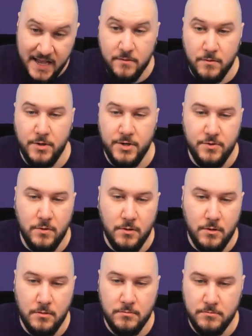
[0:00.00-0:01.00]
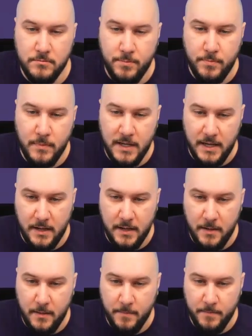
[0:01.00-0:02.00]
or your
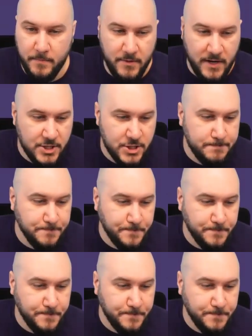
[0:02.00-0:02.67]
direction.